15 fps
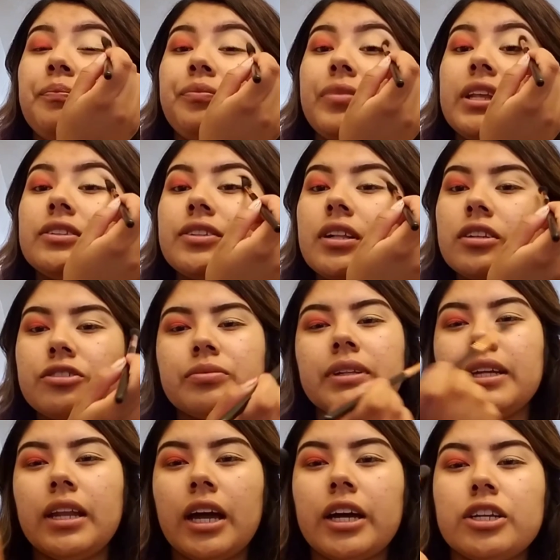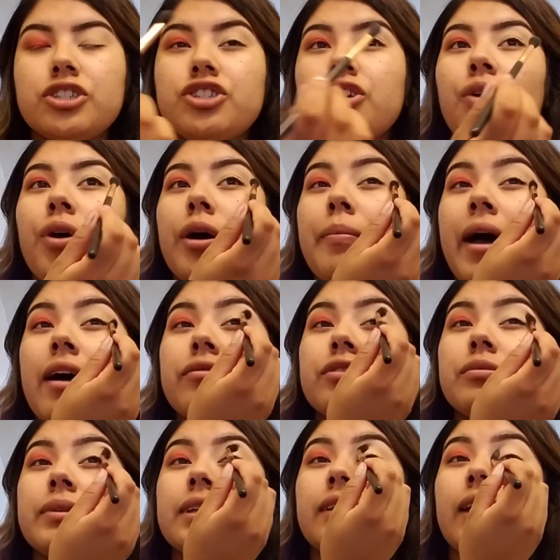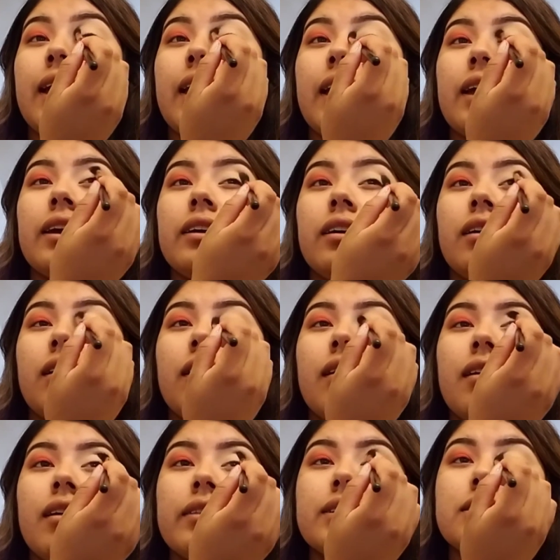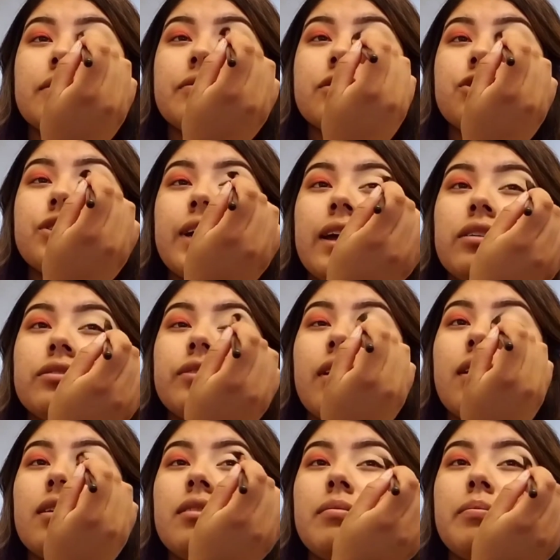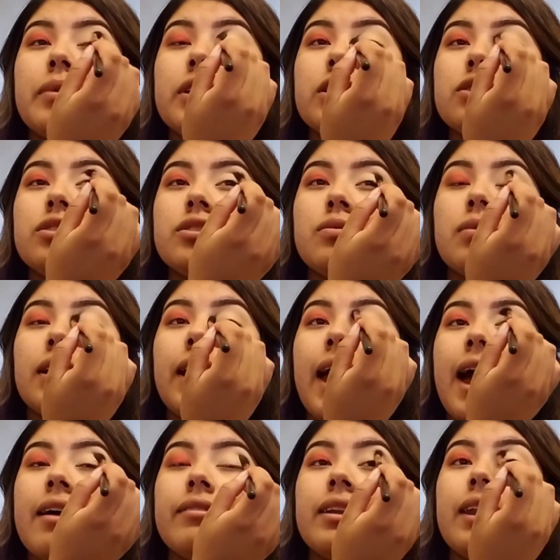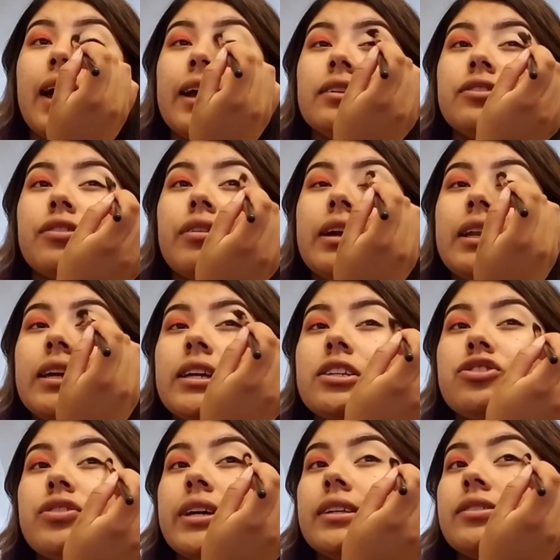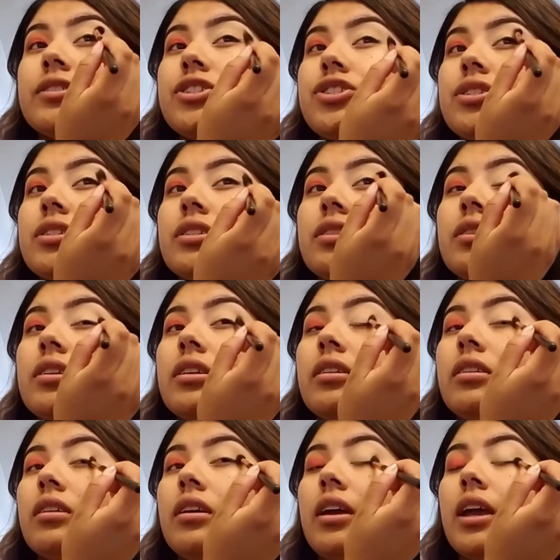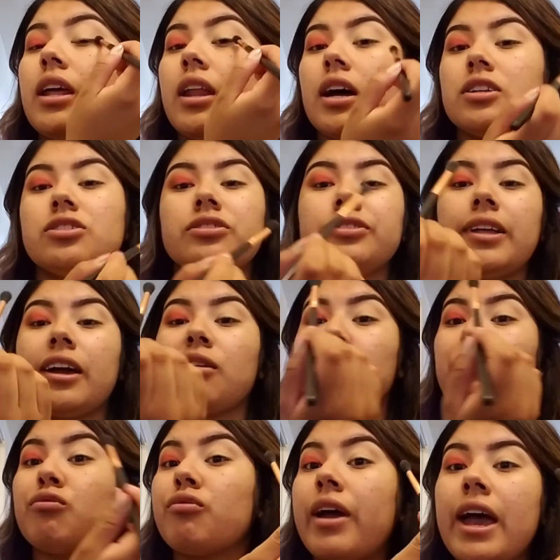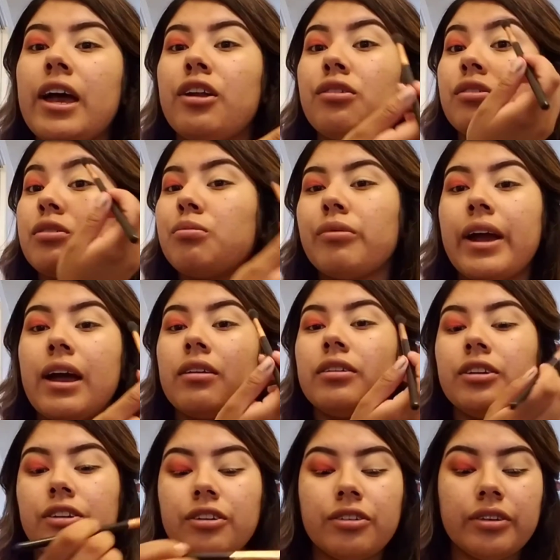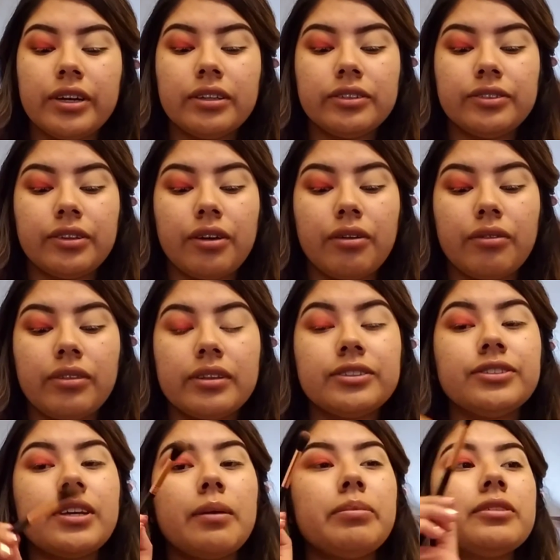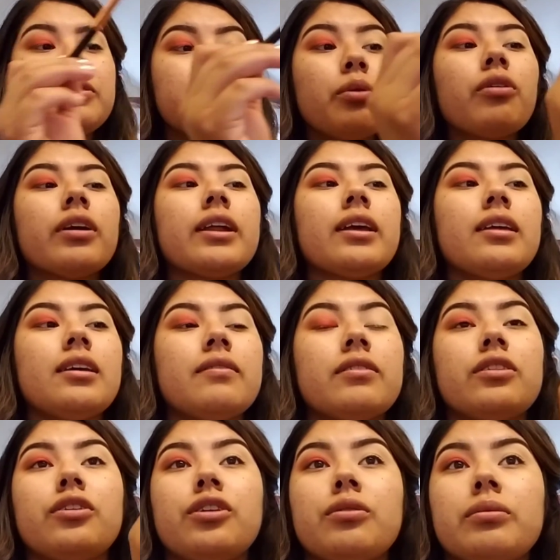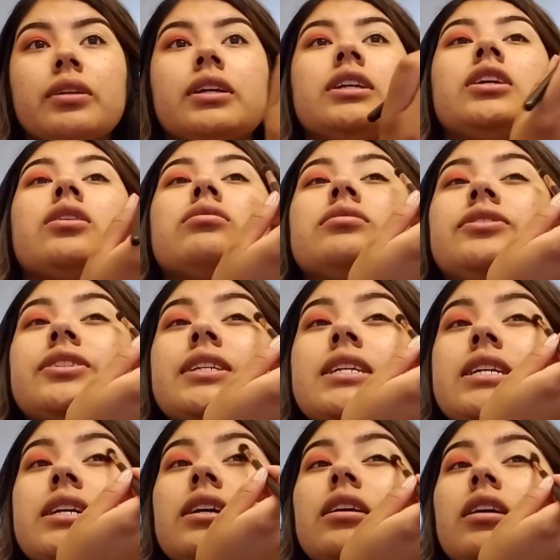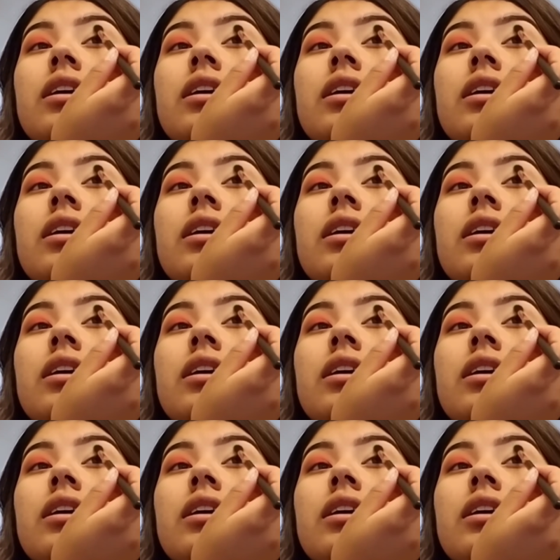this color is really not going to show up after we lay all the different shadows on, but you do want to have a nice gradient transition and not just like a red or a brown in your crease. So this step is important, even though you really don't see it.